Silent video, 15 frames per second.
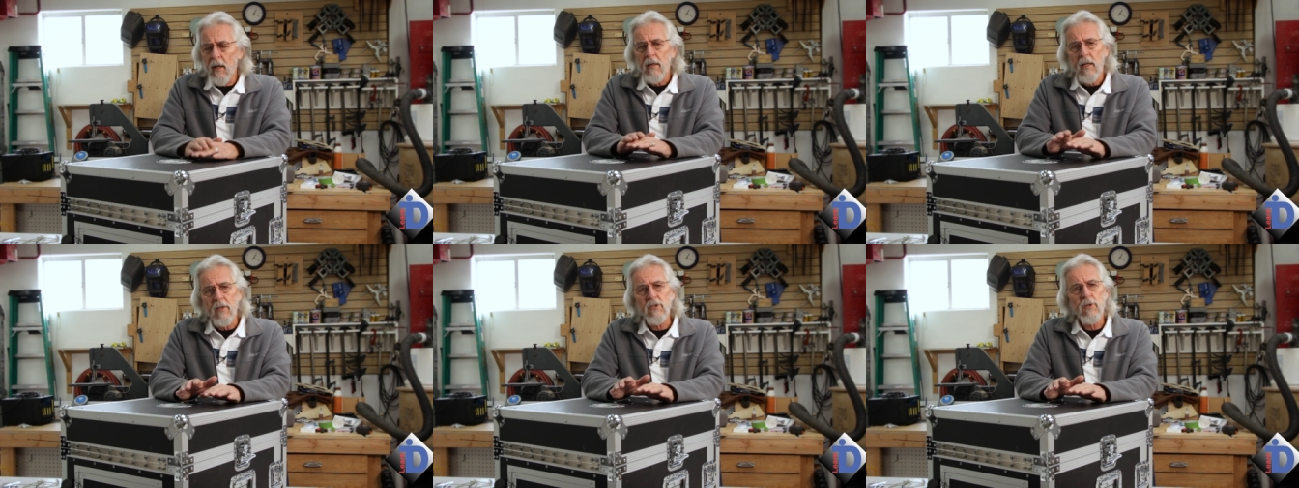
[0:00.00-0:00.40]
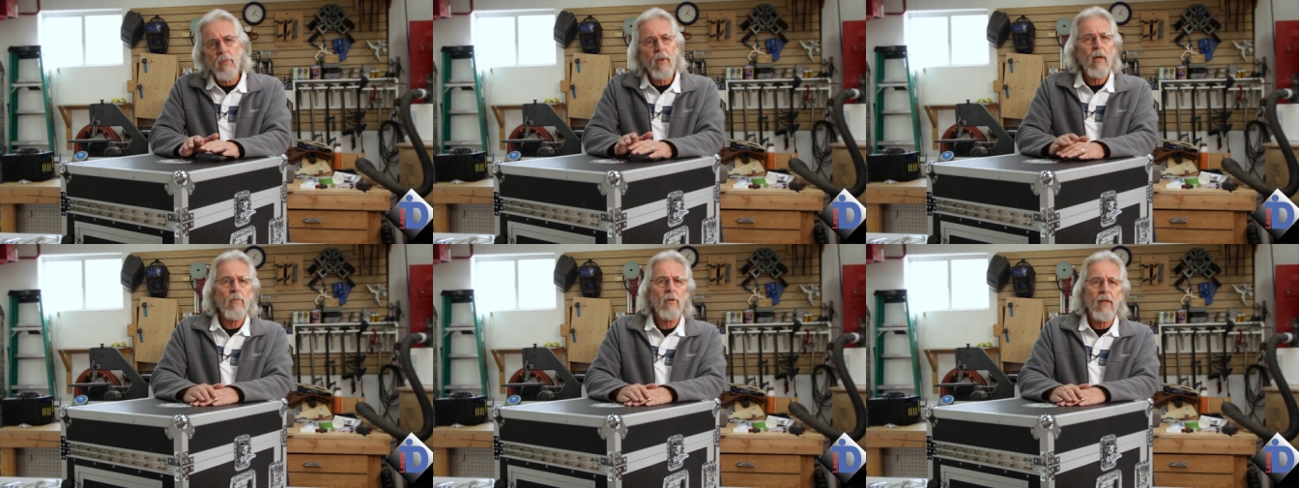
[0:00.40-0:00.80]
Needs to
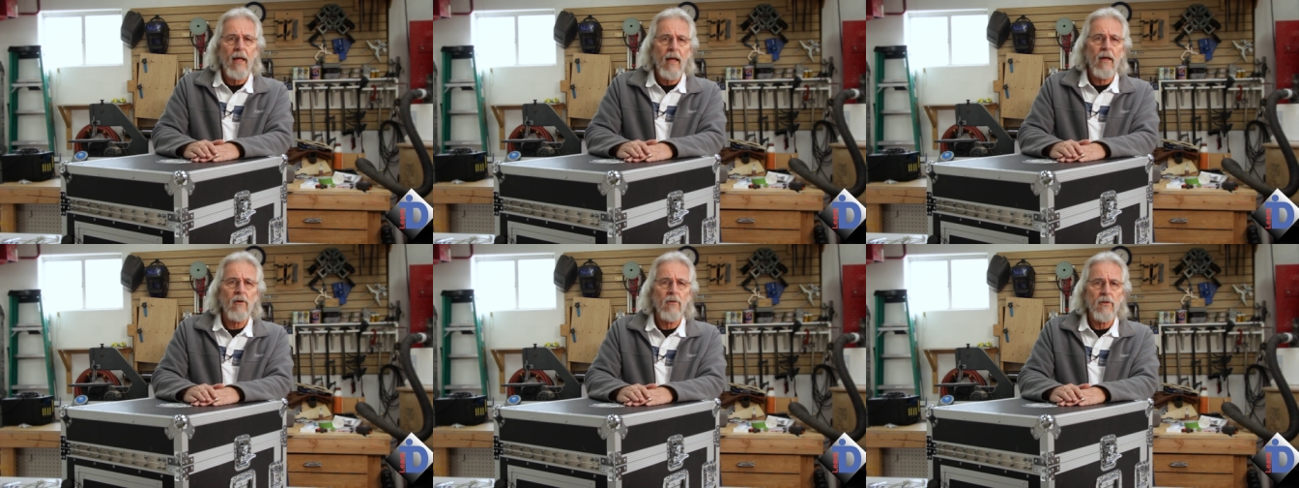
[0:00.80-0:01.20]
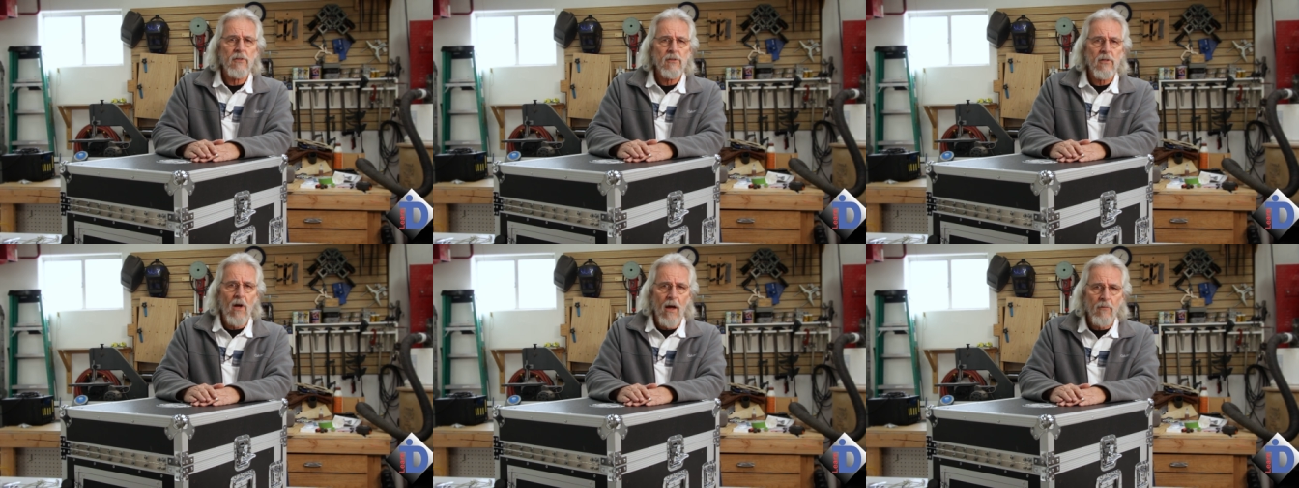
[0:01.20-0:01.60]
be able to handle the
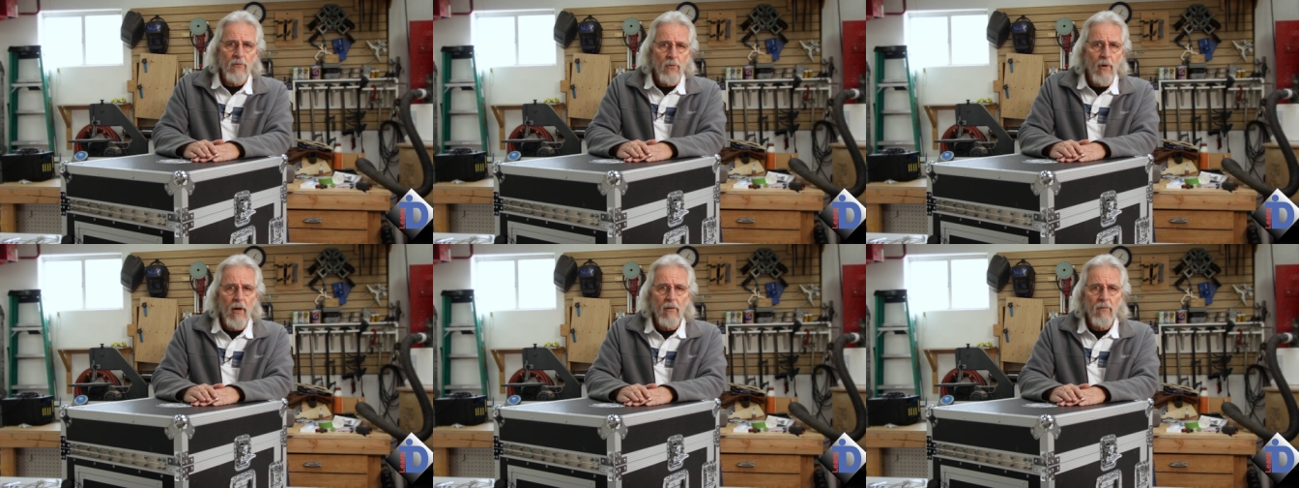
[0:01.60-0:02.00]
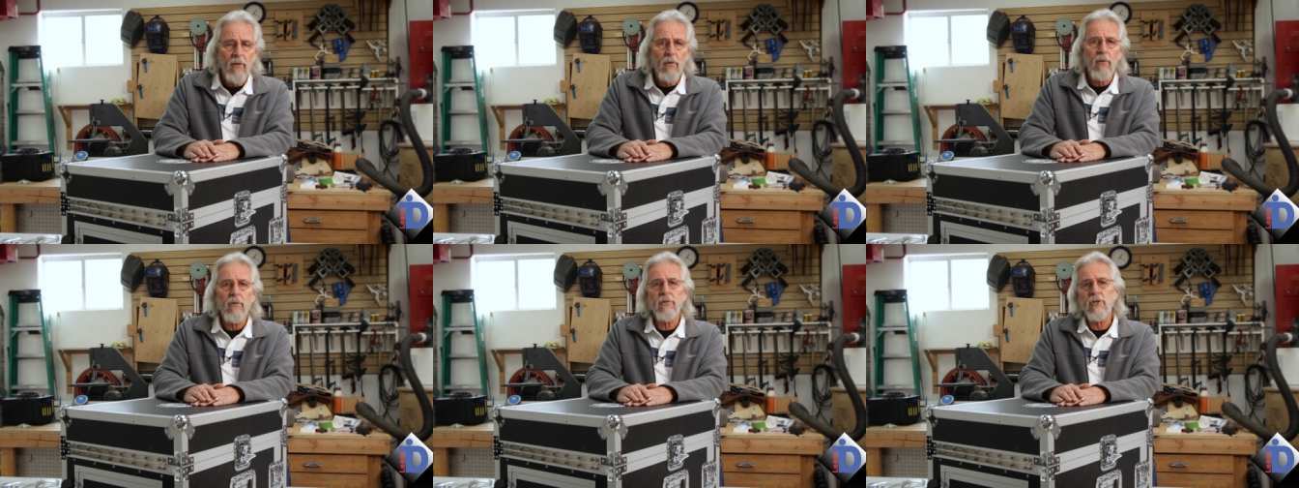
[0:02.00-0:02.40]
software
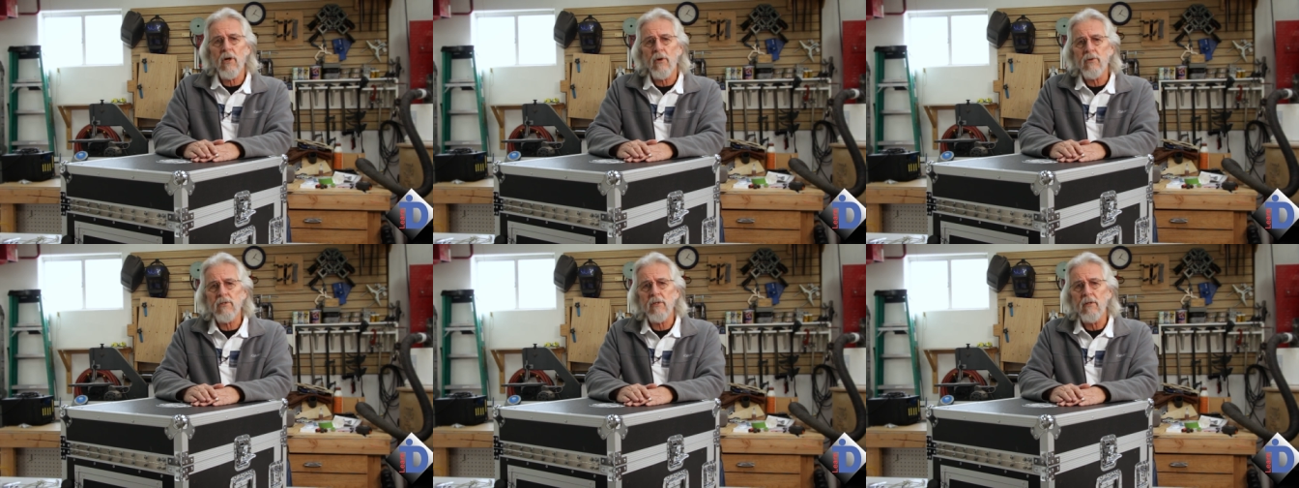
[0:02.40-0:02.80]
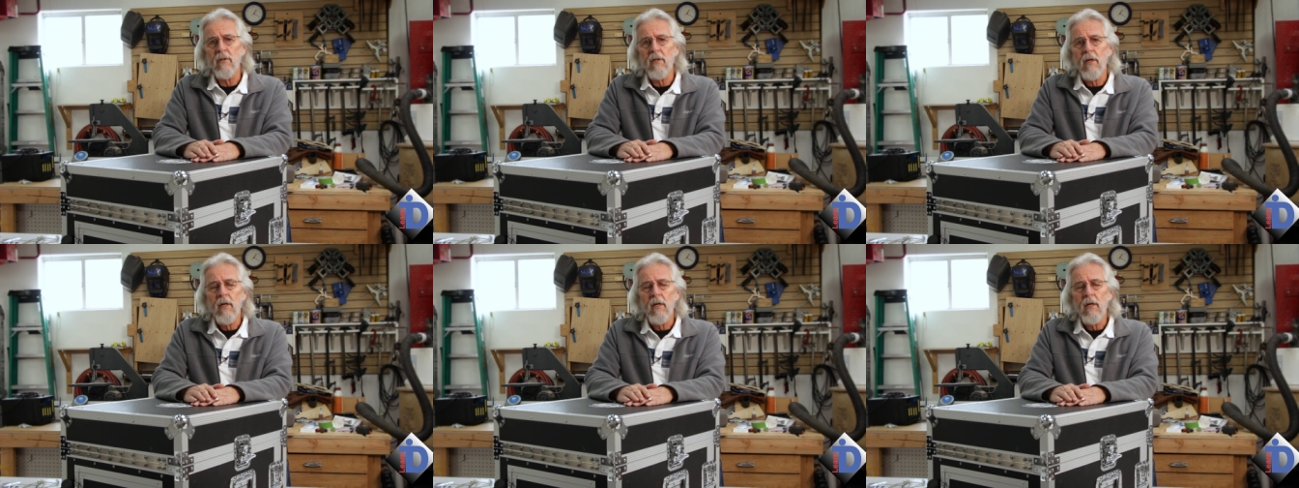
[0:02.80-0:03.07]
that we've chosen.